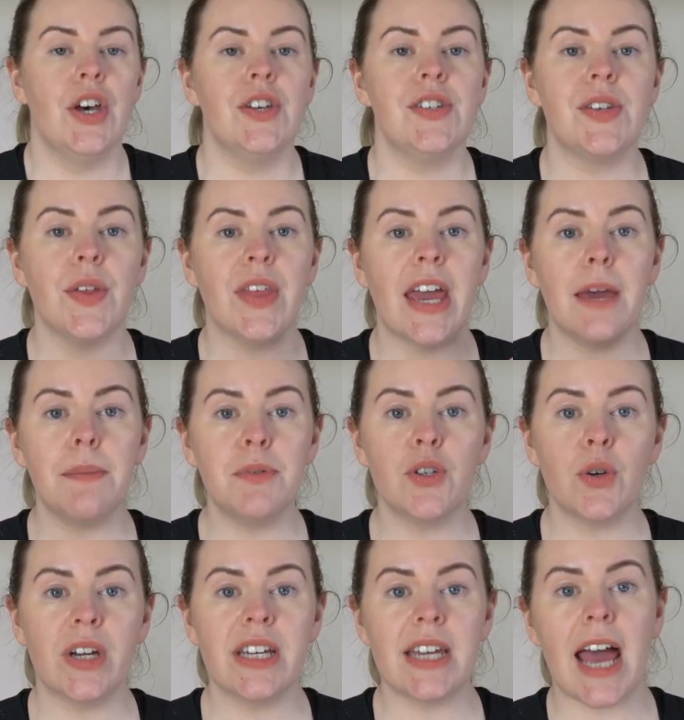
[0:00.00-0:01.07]
So the hip
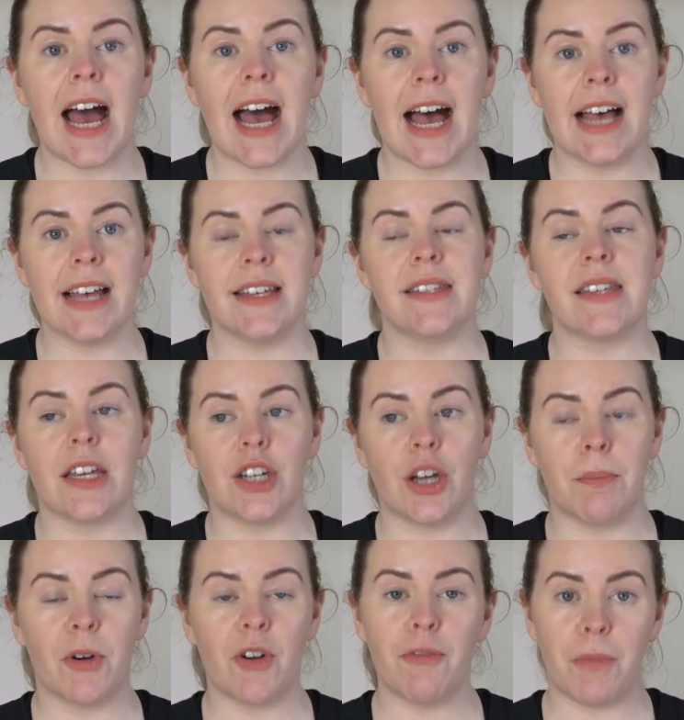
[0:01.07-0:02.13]
joint has a
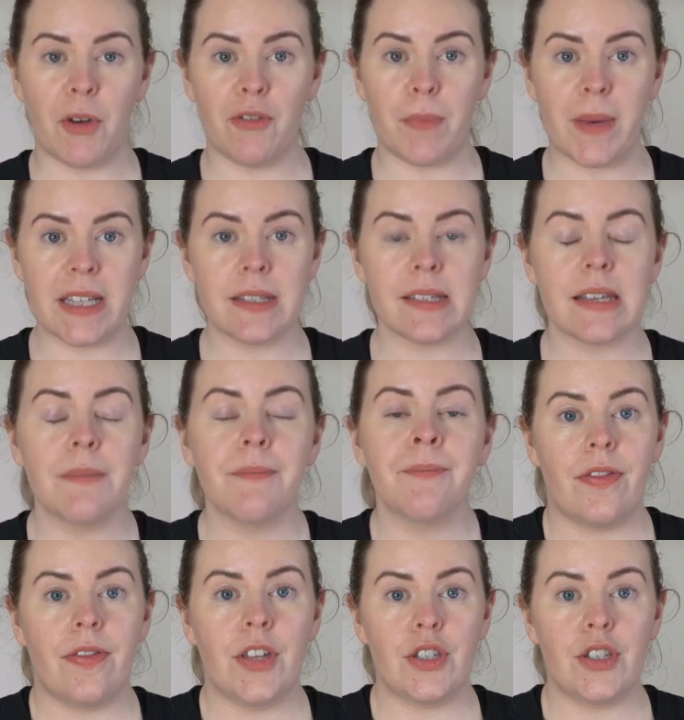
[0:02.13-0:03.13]
number of movements. The